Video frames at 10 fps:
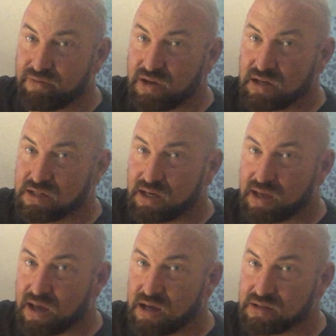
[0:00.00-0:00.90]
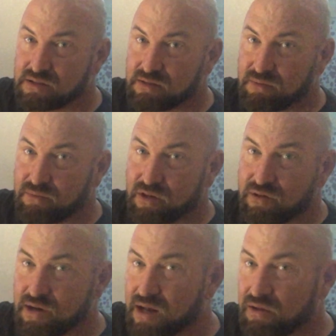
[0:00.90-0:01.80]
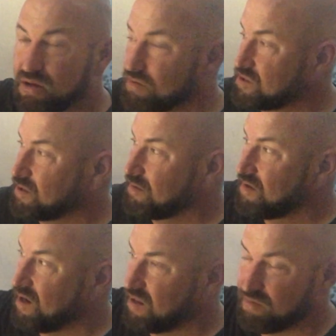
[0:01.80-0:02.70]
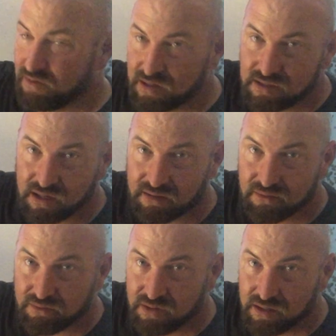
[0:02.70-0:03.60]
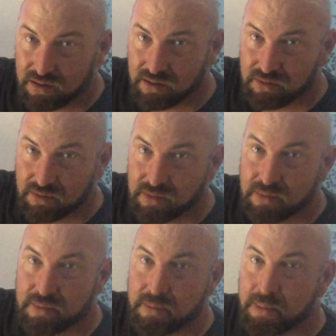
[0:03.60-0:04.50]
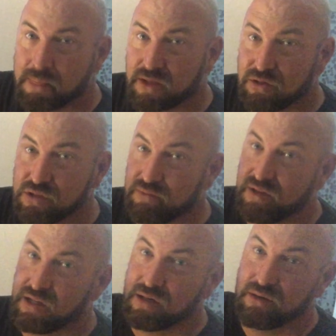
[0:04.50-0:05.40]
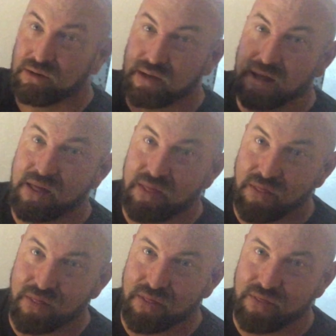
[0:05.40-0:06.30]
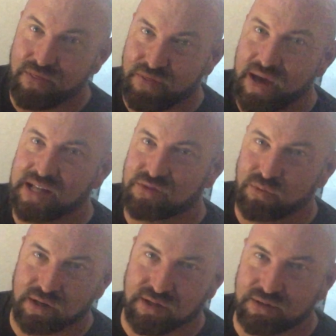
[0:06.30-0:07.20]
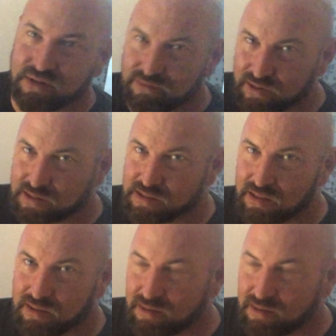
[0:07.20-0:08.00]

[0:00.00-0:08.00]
Feiyu has on their downloads and the Feiyu video, YouTube video, that's where you can fix it.